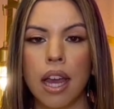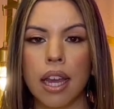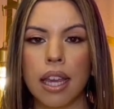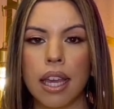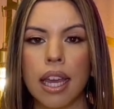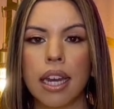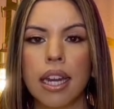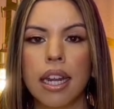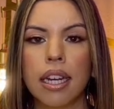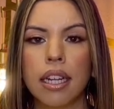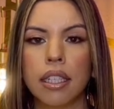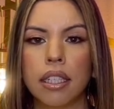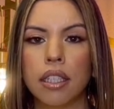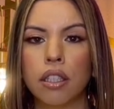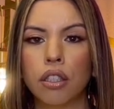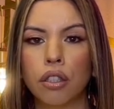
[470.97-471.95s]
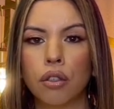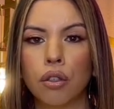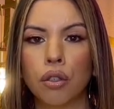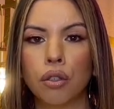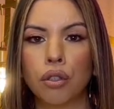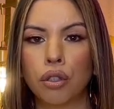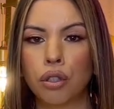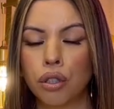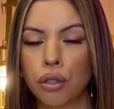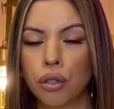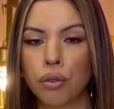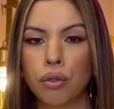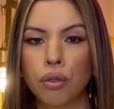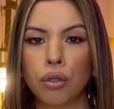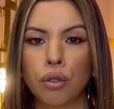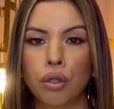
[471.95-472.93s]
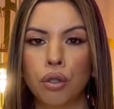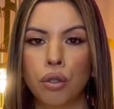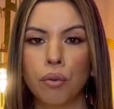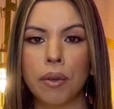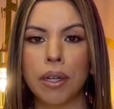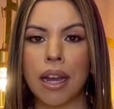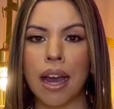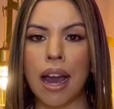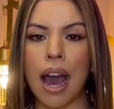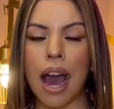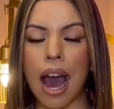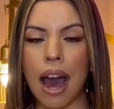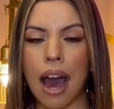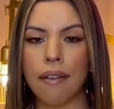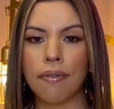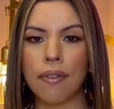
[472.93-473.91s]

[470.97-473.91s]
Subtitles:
get an additional 2 to 2.5